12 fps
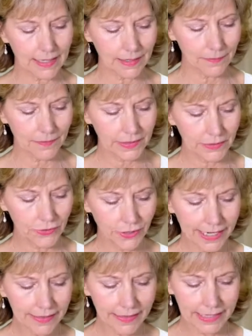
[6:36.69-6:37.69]

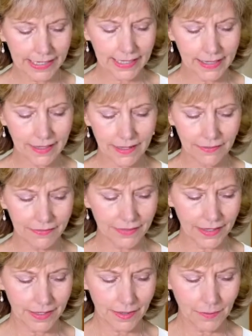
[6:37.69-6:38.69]
strengthening of
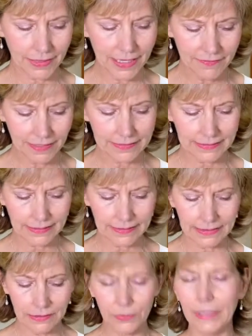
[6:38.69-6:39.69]
the blood vessels is
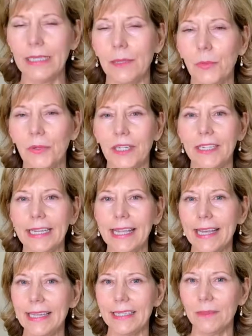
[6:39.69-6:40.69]
really important, again,
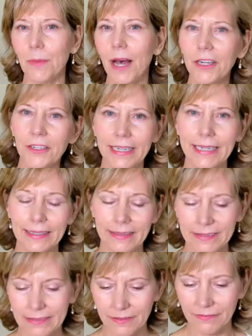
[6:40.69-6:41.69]
in moderating this
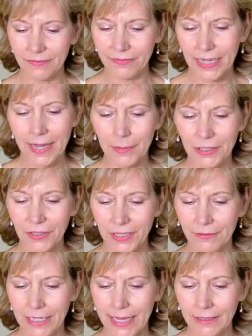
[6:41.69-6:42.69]
inflammatory
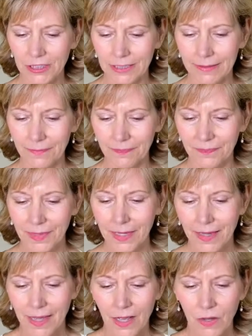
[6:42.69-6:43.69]
reaction.
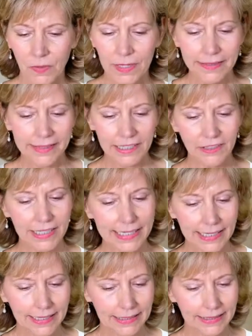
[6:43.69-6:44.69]
One of the unique
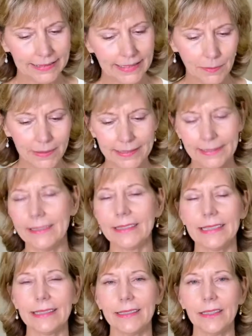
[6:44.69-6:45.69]
substances
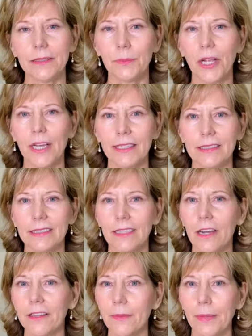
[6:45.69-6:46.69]
in this product are
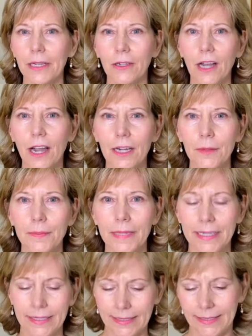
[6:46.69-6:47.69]
the
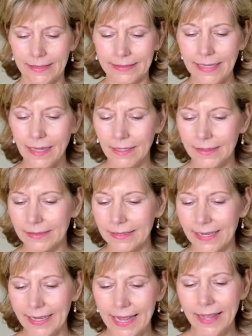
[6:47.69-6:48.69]
bicarbonate salts,
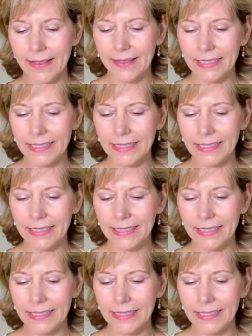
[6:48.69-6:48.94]
and the